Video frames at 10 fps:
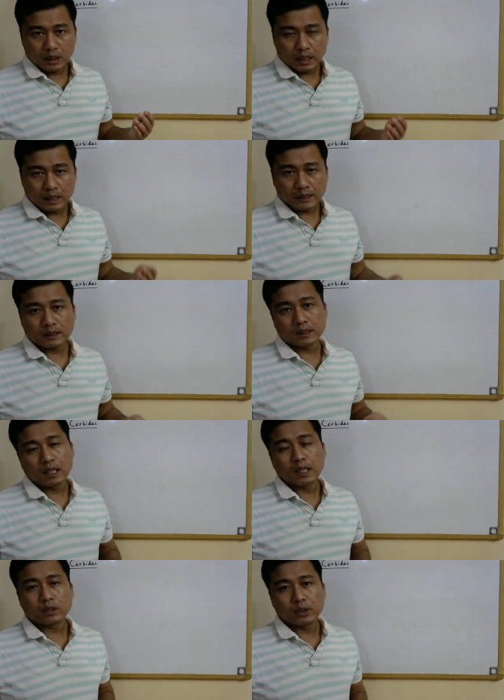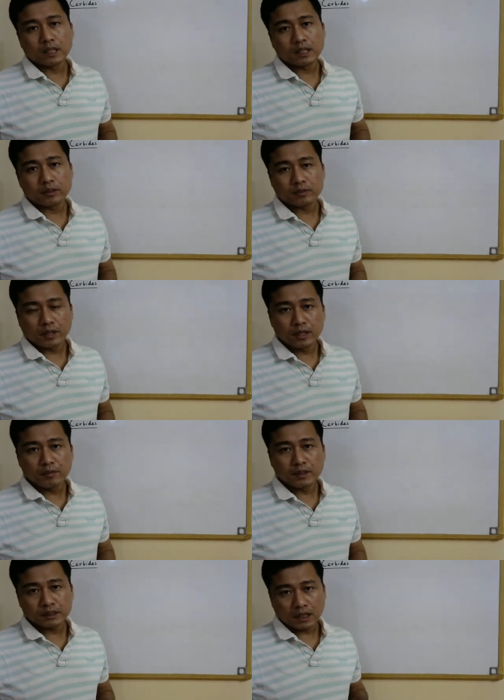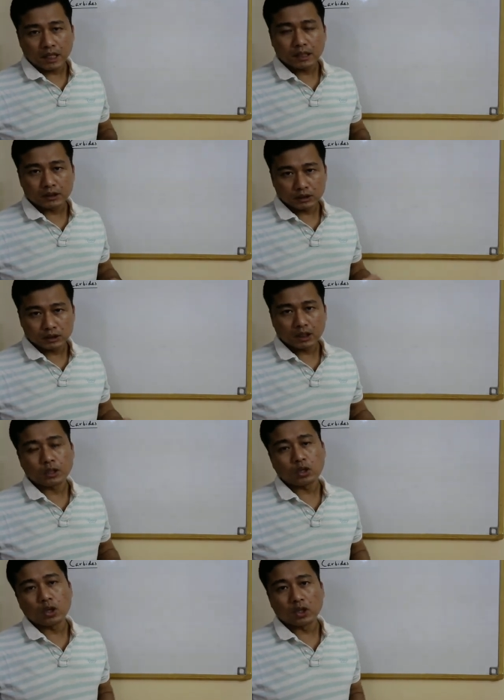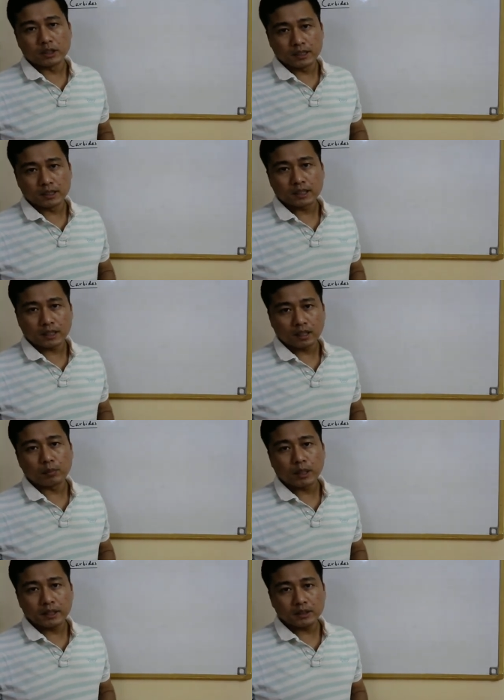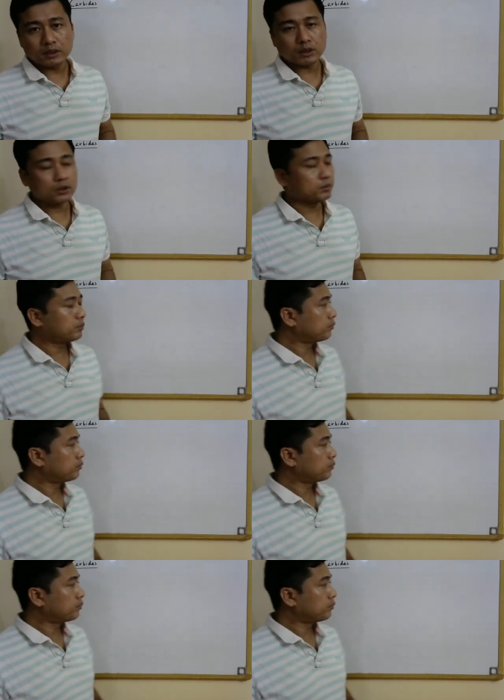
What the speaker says: less electronegative elements are essentially called the carbides.